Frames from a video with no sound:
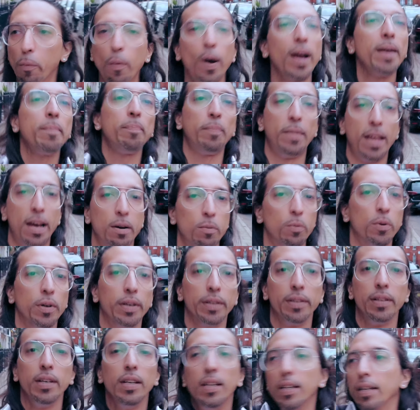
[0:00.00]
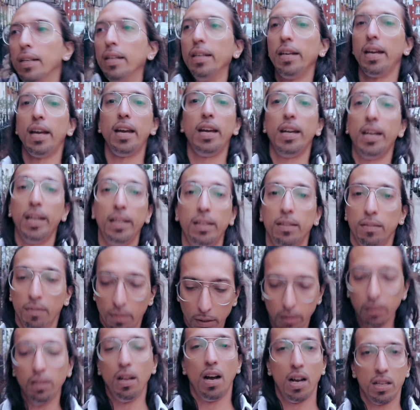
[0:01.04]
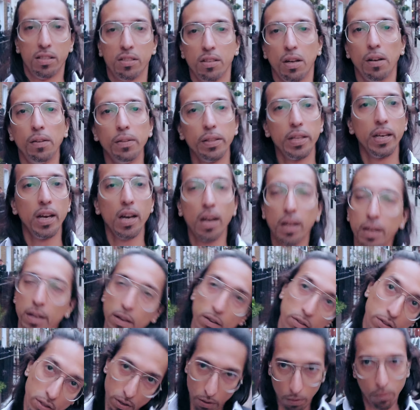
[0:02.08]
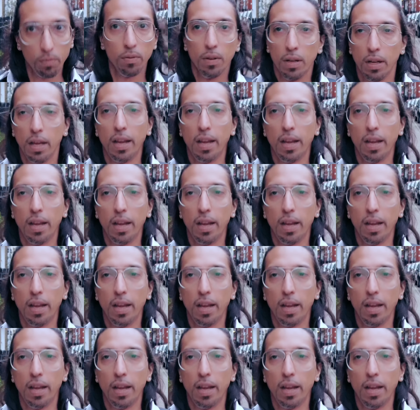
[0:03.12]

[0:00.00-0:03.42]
I wiped that one and lost all the audio, so